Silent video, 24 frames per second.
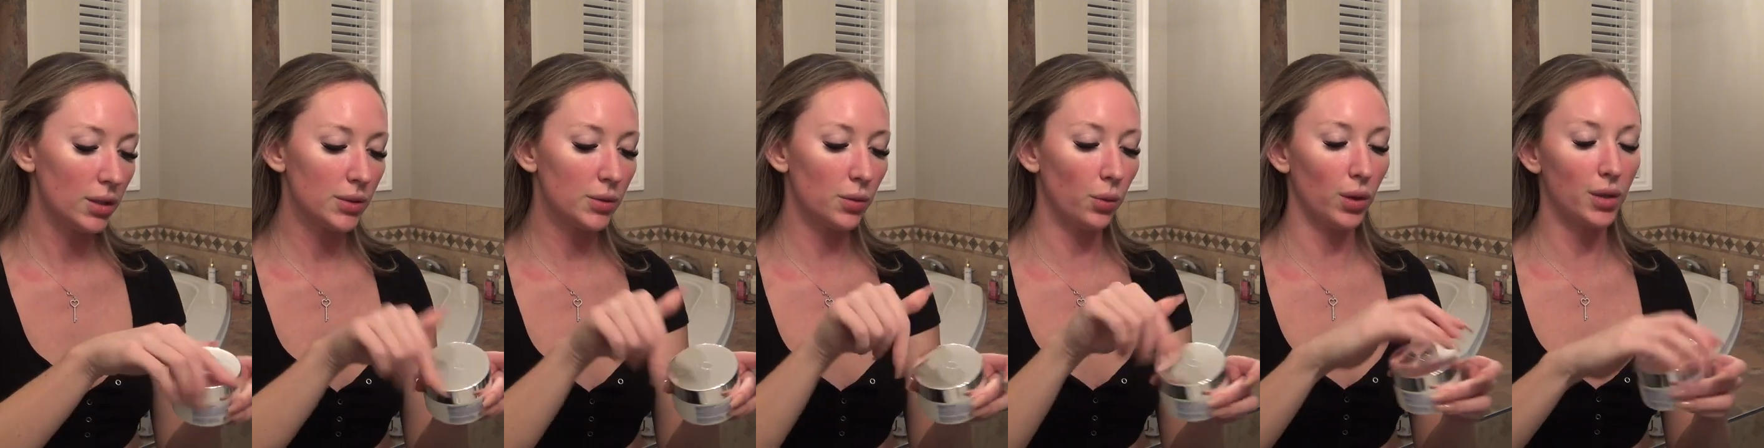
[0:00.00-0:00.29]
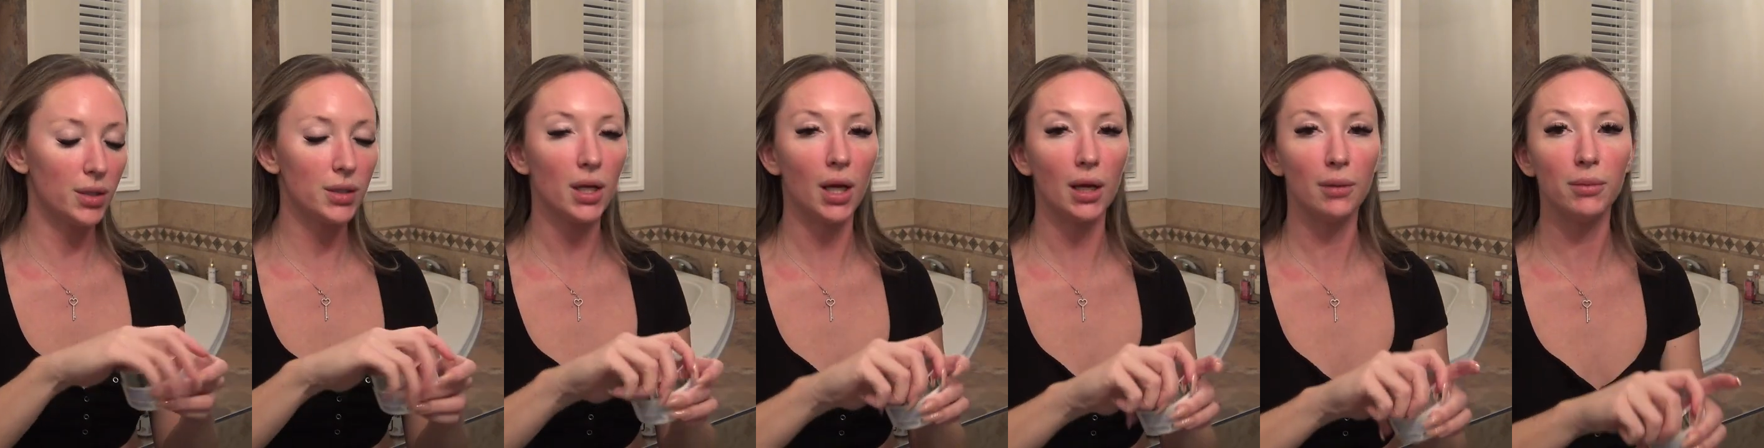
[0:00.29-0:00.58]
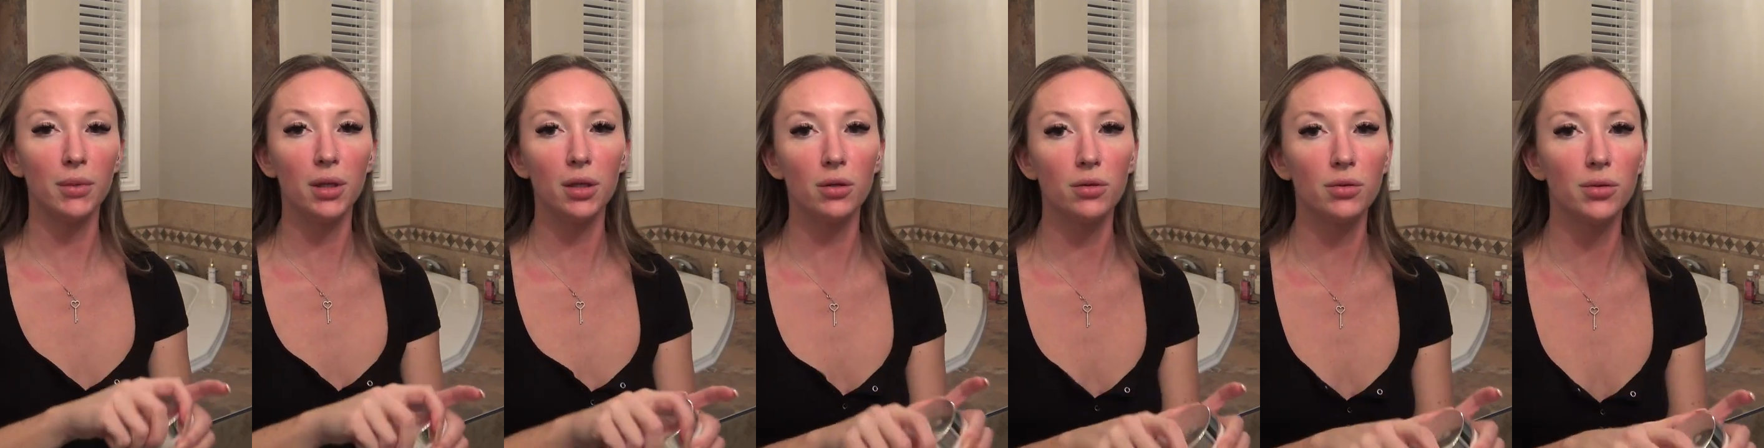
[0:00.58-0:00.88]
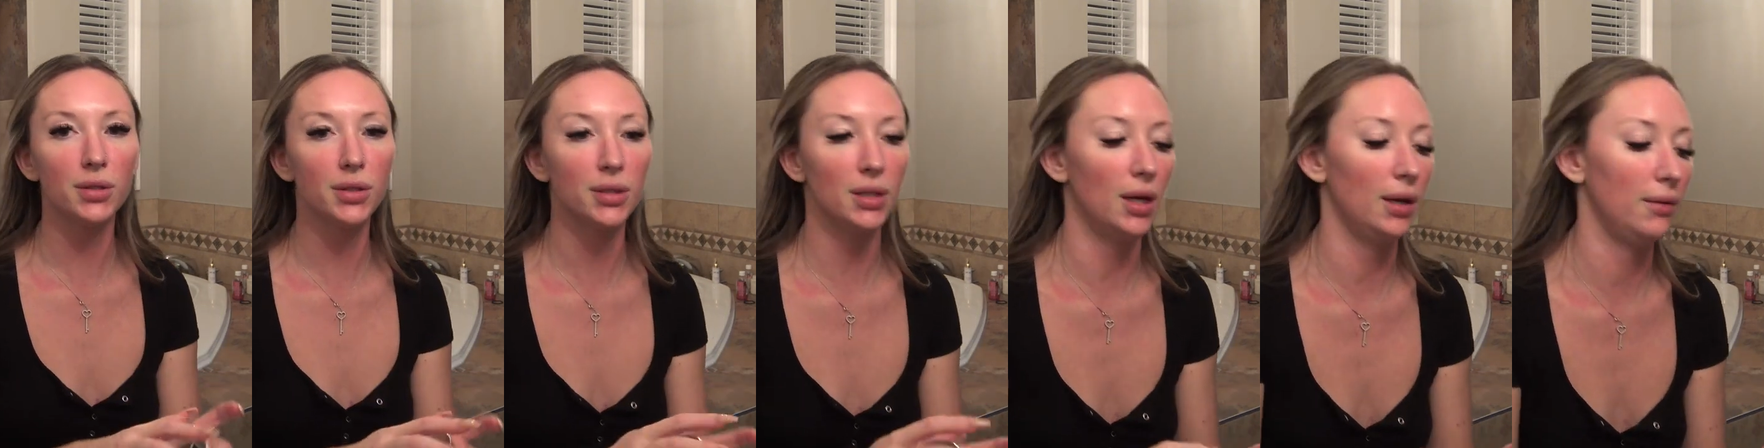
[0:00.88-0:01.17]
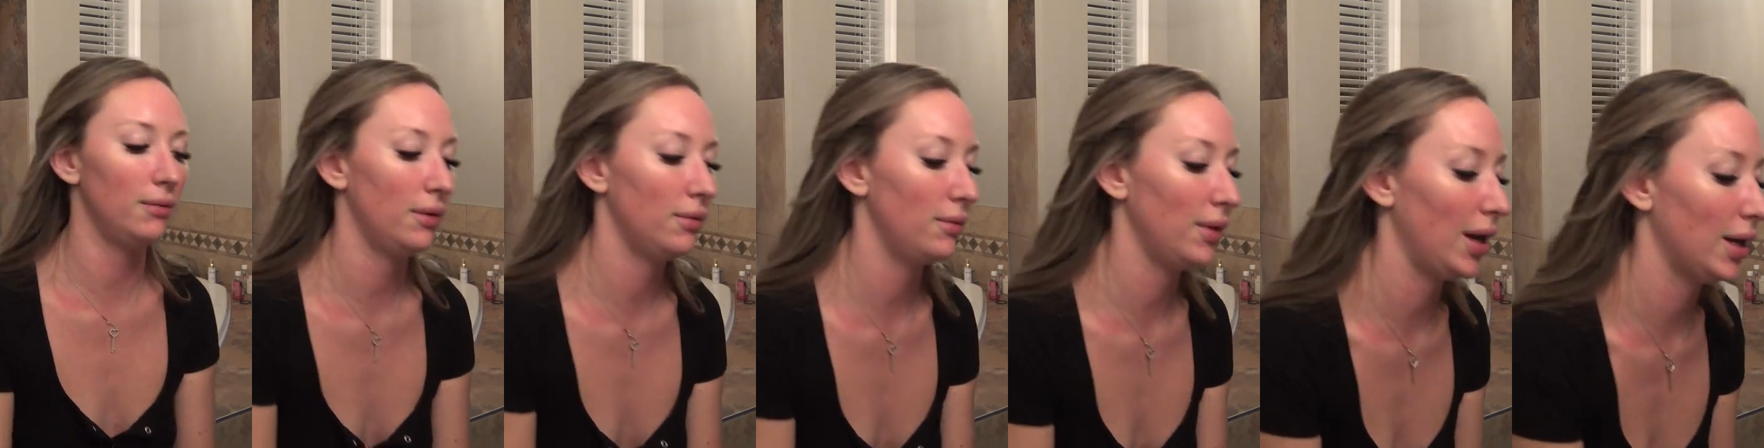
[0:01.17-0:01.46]
that's one-time use
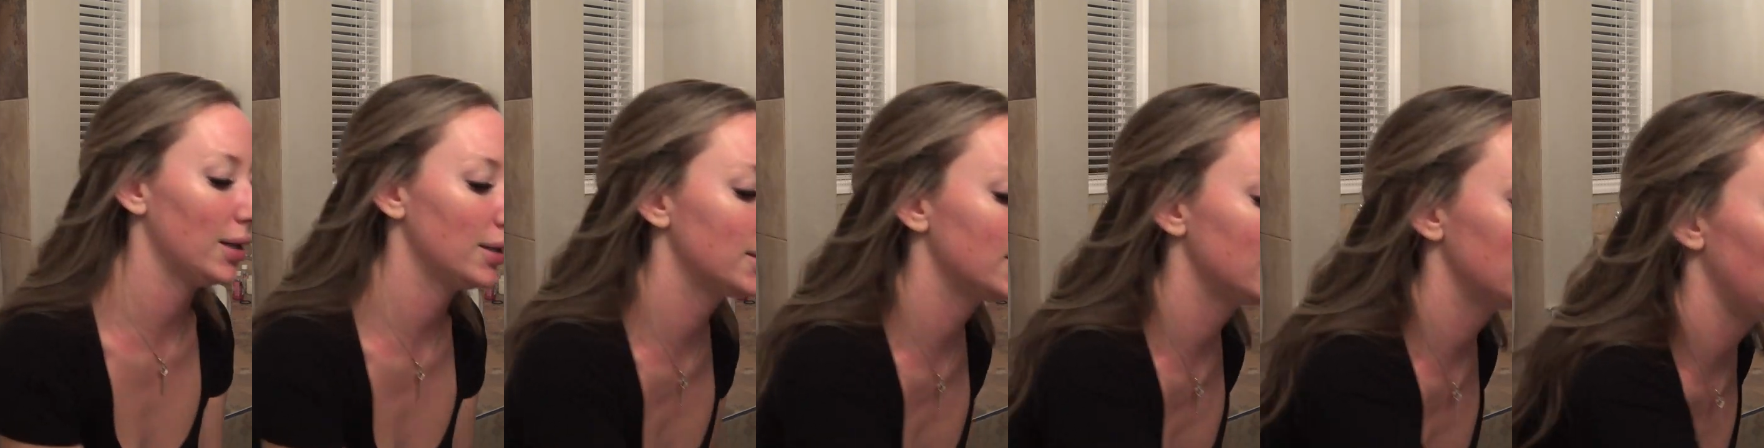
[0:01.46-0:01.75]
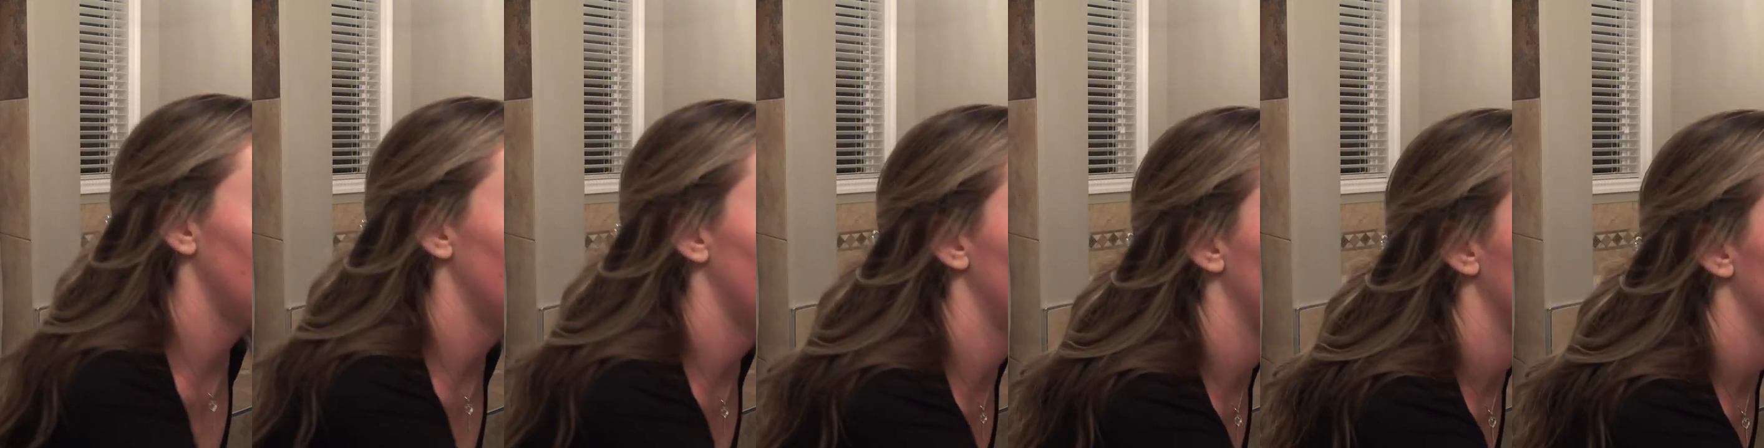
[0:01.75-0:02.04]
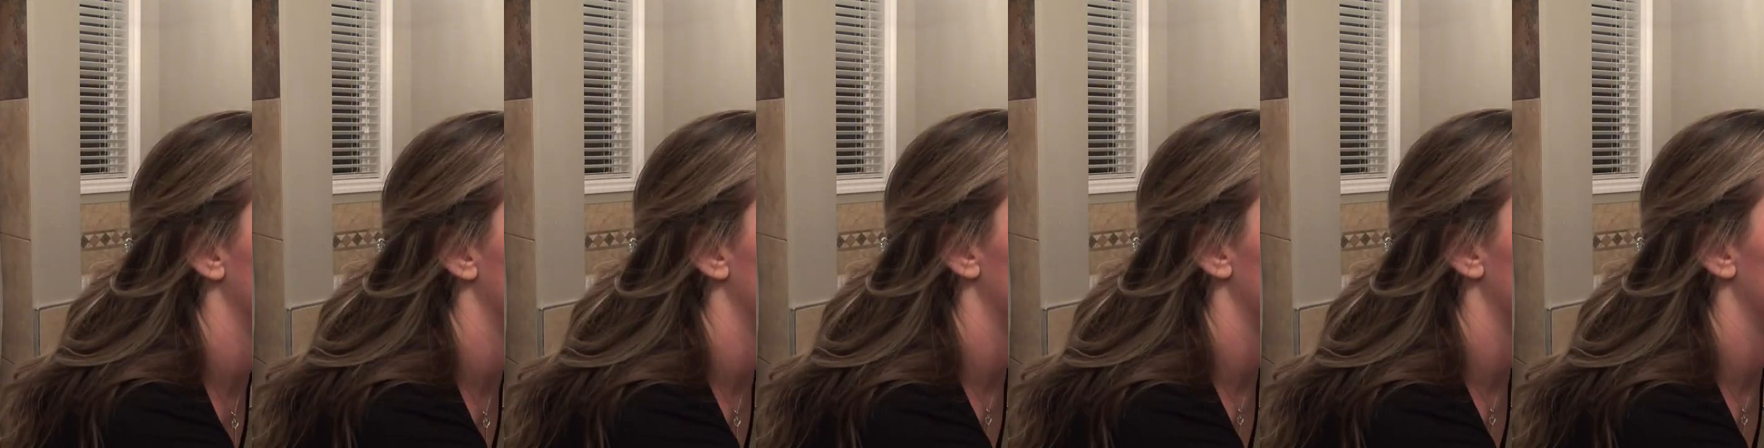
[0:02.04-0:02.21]
and then that's done.